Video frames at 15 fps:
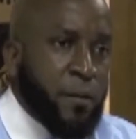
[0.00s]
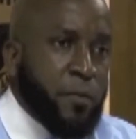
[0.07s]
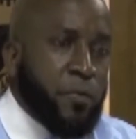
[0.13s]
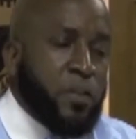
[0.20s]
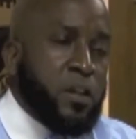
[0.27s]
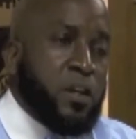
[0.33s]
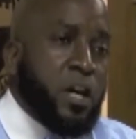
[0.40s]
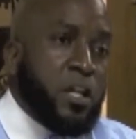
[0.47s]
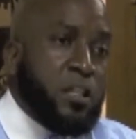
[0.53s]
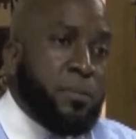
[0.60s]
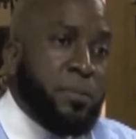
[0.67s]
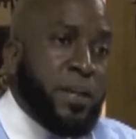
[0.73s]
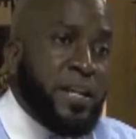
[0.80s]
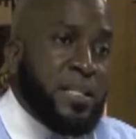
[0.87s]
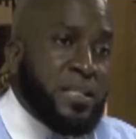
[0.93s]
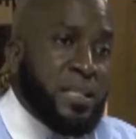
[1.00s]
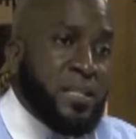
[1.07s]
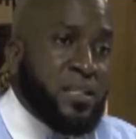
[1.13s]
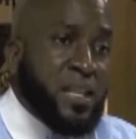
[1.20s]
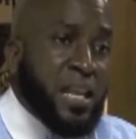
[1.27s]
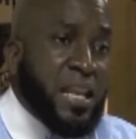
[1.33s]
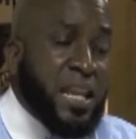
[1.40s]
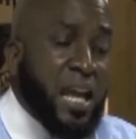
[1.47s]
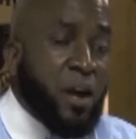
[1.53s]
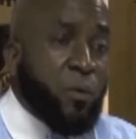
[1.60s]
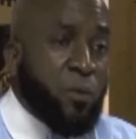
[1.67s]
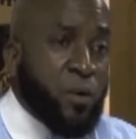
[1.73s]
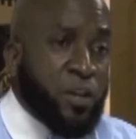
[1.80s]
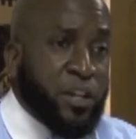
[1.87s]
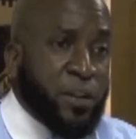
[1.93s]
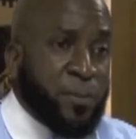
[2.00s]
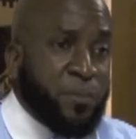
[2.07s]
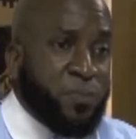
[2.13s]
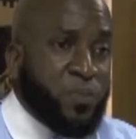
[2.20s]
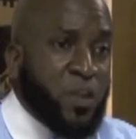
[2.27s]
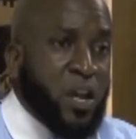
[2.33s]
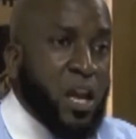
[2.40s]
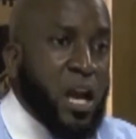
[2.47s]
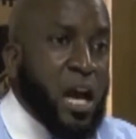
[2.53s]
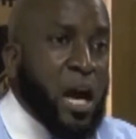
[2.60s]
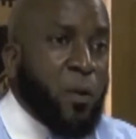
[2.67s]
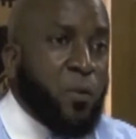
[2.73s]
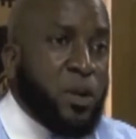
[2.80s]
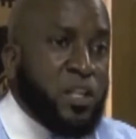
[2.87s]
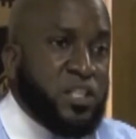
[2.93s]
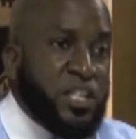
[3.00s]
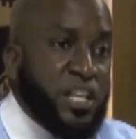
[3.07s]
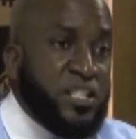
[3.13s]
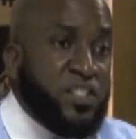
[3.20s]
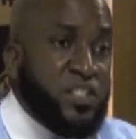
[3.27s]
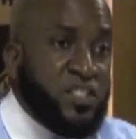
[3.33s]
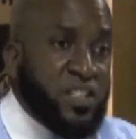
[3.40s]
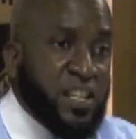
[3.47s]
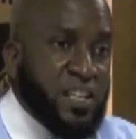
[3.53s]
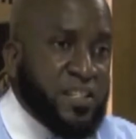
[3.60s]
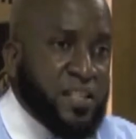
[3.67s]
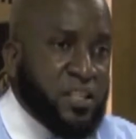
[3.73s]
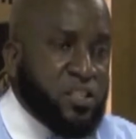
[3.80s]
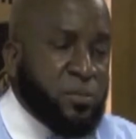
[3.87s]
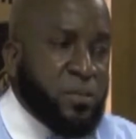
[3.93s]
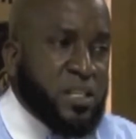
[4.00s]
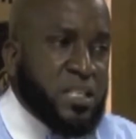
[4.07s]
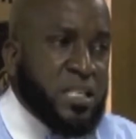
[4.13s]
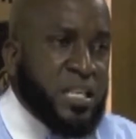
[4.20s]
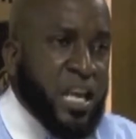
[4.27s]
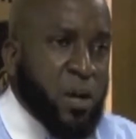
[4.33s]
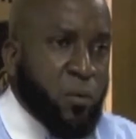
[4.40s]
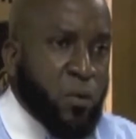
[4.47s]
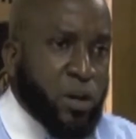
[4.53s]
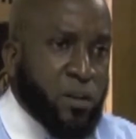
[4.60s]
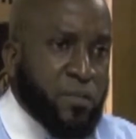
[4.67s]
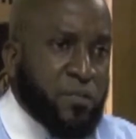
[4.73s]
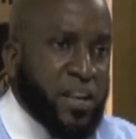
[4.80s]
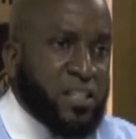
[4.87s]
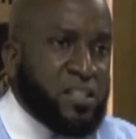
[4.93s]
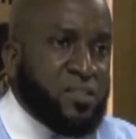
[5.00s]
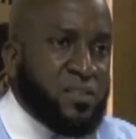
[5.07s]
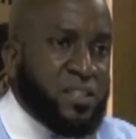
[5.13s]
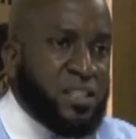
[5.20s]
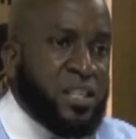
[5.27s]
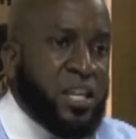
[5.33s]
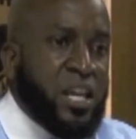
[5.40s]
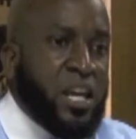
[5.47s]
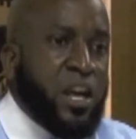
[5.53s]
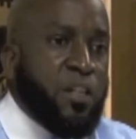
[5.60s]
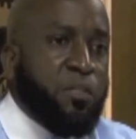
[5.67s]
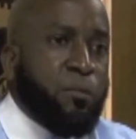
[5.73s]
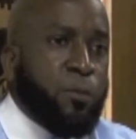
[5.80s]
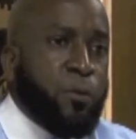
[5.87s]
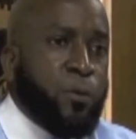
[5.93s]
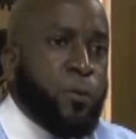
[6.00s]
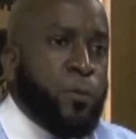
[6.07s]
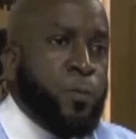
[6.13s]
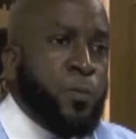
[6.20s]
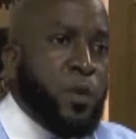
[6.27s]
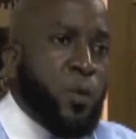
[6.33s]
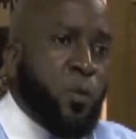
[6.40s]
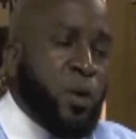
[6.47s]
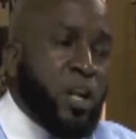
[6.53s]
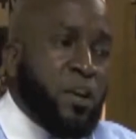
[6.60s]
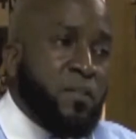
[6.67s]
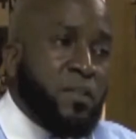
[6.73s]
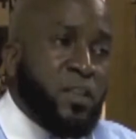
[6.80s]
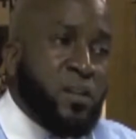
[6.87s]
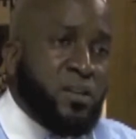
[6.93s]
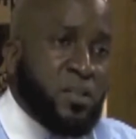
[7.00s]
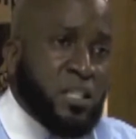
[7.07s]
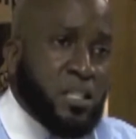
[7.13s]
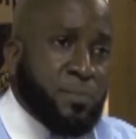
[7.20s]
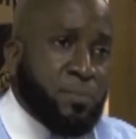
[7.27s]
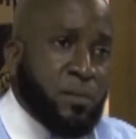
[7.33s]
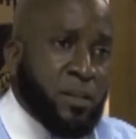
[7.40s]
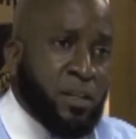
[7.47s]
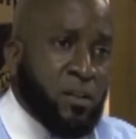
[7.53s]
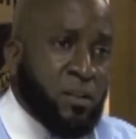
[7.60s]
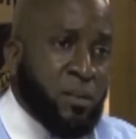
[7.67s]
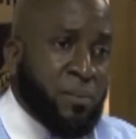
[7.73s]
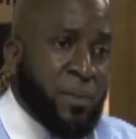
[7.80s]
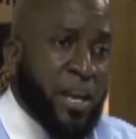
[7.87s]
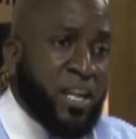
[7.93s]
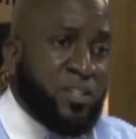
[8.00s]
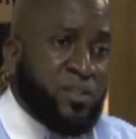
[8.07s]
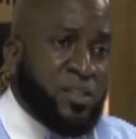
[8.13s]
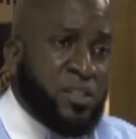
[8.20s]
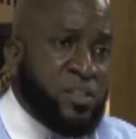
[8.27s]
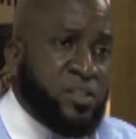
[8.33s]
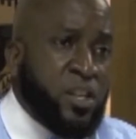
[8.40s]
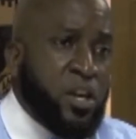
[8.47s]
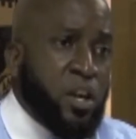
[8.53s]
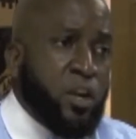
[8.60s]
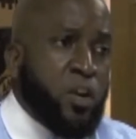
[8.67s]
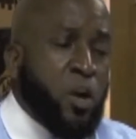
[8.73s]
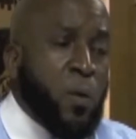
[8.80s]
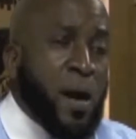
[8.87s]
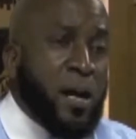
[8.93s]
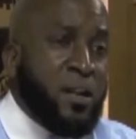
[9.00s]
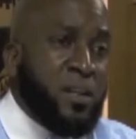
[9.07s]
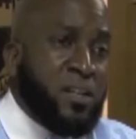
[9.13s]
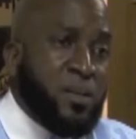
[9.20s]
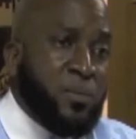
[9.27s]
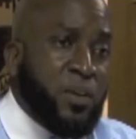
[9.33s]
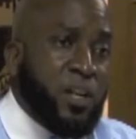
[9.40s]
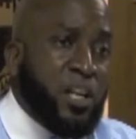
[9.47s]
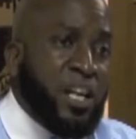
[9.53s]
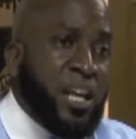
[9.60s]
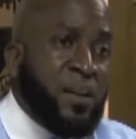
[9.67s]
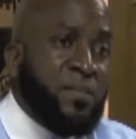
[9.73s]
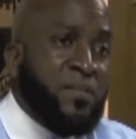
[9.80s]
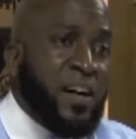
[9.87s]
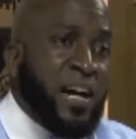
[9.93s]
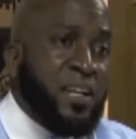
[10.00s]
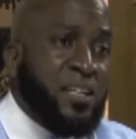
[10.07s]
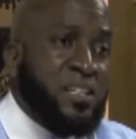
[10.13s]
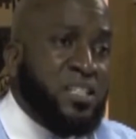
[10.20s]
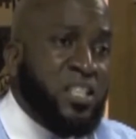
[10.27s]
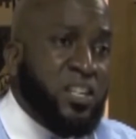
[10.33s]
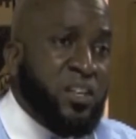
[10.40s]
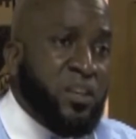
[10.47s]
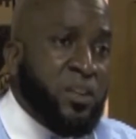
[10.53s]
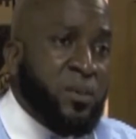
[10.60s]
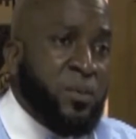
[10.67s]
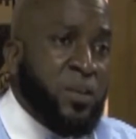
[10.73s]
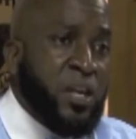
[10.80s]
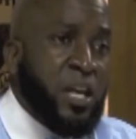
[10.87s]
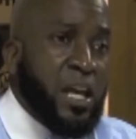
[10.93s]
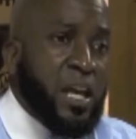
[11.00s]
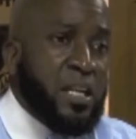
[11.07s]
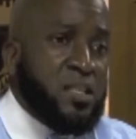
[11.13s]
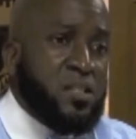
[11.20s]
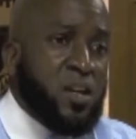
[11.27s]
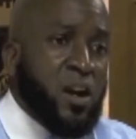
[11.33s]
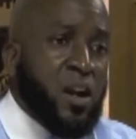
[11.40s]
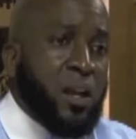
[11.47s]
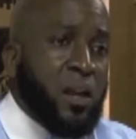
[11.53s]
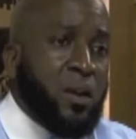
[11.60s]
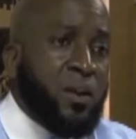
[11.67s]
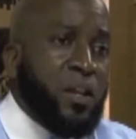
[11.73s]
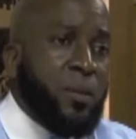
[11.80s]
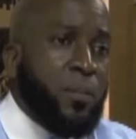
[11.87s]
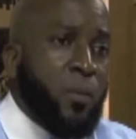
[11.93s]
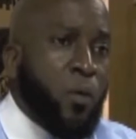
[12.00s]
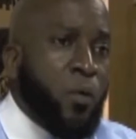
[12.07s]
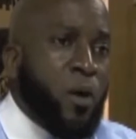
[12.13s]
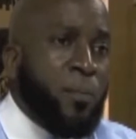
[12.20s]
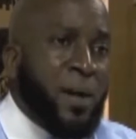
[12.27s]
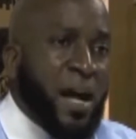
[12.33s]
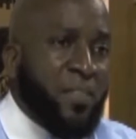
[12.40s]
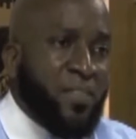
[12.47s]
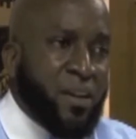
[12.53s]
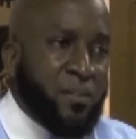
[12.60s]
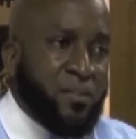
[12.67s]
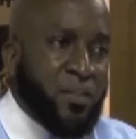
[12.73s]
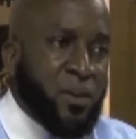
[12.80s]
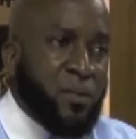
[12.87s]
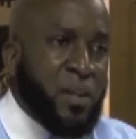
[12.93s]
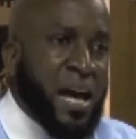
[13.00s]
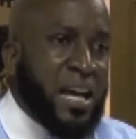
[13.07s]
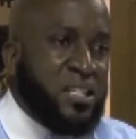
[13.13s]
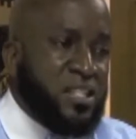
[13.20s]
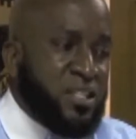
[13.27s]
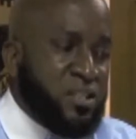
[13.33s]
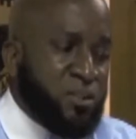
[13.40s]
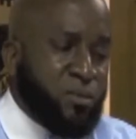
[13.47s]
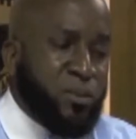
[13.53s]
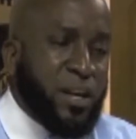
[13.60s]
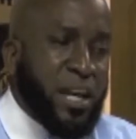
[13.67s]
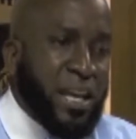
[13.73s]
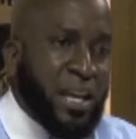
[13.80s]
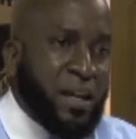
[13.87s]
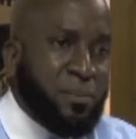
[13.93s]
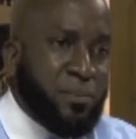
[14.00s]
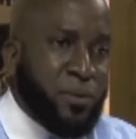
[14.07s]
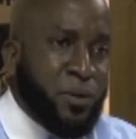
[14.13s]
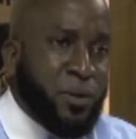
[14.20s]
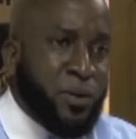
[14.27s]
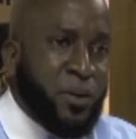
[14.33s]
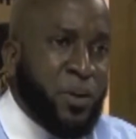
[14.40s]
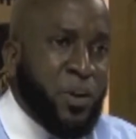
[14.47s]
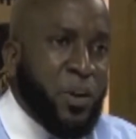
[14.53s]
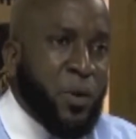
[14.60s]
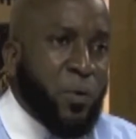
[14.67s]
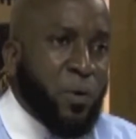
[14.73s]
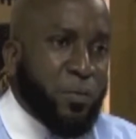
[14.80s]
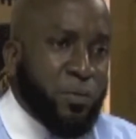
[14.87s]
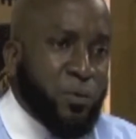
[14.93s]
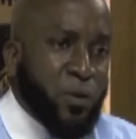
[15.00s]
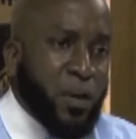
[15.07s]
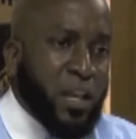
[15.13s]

The other piece is networking. I want to teach these kids that you must network effectively through whatever their discipline or their major is. Go out in the community and volunteer and start learning more about that field, not just through a handbook or through your